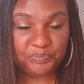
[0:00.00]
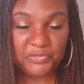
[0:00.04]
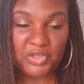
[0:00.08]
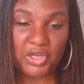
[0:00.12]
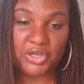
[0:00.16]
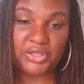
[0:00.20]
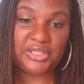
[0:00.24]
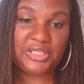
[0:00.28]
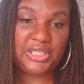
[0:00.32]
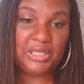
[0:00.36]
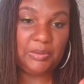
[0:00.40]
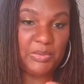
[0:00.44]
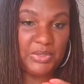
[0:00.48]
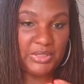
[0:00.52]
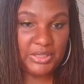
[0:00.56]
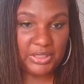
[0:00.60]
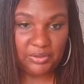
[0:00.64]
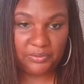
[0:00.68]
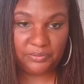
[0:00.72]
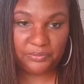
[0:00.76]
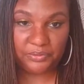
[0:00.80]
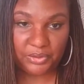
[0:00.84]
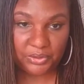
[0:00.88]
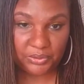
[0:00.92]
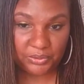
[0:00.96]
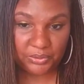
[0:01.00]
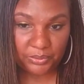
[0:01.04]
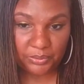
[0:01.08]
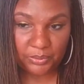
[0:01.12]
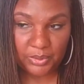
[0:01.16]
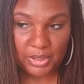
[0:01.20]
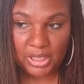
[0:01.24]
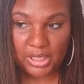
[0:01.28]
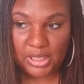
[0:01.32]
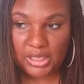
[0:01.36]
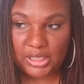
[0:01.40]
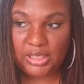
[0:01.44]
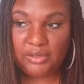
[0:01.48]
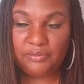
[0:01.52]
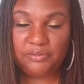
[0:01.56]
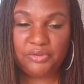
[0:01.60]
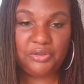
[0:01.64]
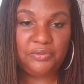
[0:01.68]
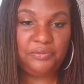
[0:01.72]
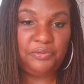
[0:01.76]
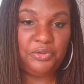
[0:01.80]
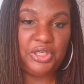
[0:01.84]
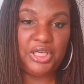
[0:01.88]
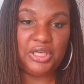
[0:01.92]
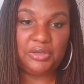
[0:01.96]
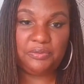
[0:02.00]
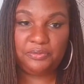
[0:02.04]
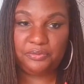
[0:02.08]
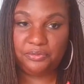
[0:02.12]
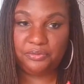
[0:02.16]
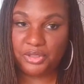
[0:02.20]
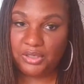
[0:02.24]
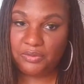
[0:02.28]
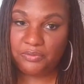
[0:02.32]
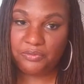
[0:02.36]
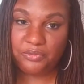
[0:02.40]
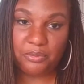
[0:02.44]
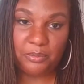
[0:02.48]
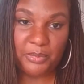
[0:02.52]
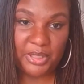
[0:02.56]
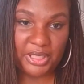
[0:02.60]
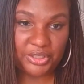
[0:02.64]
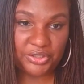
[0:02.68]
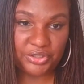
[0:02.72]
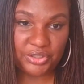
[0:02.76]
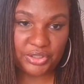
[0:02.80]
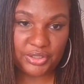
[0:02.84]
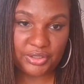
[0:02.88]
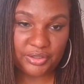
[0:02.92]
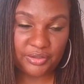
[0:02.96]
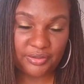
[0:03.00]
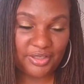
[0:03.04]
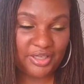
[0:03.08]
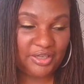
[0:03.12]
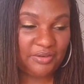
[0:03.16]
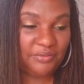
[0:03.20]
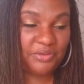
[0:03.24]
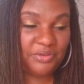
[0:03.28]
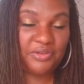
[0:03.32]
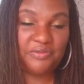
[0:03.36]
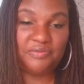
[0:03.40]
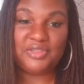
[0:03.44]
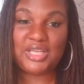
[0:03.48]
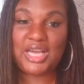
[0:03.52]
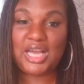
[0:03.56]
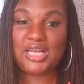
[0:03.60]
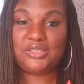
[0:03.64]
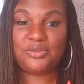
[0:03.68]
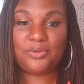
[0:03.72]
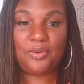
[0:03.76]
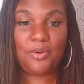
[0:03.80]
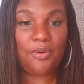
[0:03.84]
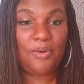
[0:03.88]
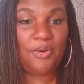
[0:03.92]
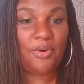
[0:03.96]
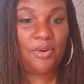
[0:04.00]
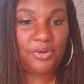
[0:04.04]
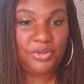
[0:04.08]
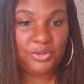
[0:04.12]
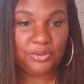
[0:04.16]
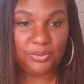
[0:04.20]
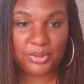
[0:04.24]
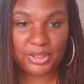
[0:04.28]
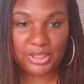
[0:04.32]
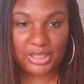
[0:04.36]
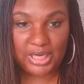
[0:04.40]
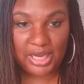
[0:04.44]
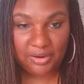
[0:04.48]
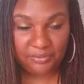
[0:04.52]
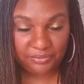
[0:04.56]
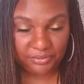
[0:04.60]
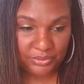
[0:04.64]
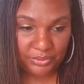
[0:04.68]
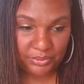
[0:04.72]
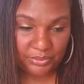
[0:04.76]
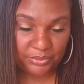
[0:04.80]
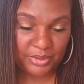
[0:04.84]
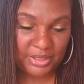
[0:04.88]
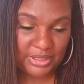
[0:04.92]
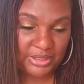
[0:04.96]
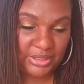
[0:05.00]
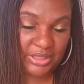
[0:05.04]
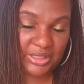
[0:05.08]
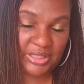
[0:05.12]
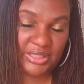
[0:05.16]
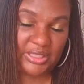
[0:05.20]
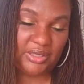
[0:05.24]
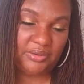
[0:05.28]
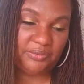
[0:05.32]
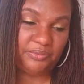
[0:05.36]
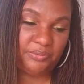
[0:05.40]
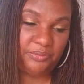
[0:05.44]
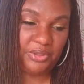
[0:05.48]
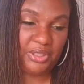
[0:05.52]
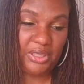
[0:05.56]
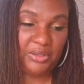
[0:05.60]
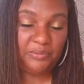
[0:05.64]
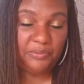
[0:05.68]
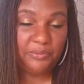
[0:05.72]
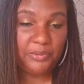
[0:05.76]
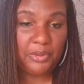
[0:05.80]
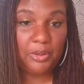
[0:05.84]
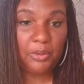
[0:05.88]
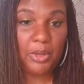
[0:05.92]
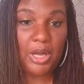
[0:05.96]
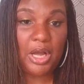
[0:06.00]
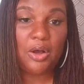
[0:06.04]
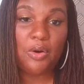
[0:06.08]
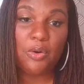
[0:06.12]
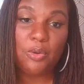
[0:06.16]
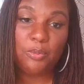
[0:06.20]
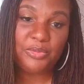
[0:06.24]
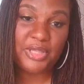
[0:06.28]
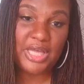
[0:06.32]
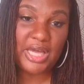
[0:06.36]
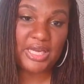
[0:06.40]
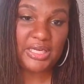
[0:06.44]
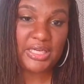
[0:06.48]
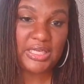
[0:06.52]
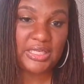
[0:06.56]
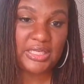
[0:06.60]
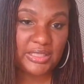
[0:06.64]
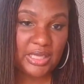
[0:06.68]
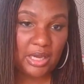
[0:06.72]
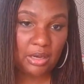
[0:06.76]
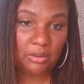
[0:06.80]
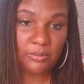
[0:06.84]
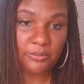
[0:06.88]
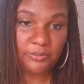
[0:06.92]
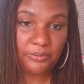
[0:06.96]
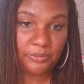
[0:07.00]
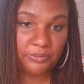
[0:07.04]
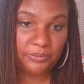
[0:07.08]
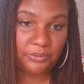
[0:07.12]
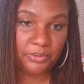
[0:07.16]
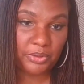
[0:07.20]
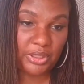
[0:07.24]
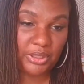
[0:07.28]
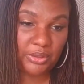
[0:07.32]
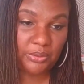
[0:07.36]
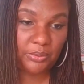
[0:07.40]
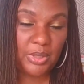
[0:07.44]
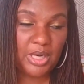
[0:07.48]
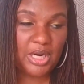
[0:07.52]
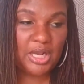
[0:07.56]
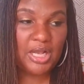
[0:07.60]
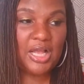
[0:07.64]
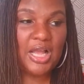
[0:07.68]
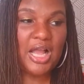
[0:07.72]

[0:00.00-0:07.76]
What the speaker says: Our team is here for you. Even if you get free information, even if that's all you could ever do is just get free info, I hope that it is helpful for you.